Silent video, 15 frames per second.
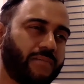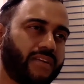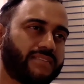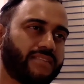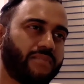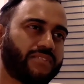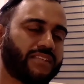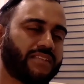it's
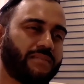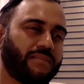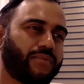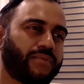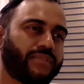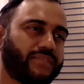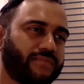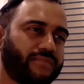almost like the
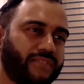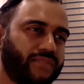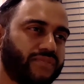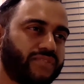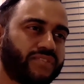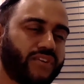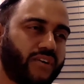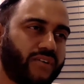birth of a new
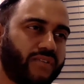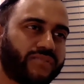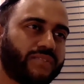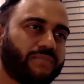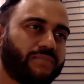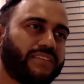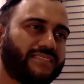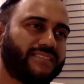star or
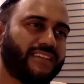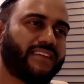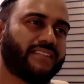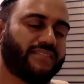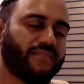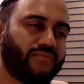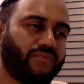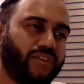something. It's like it's
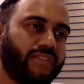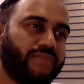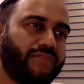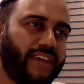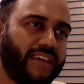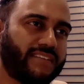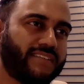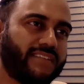a rare
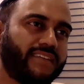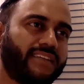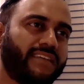event.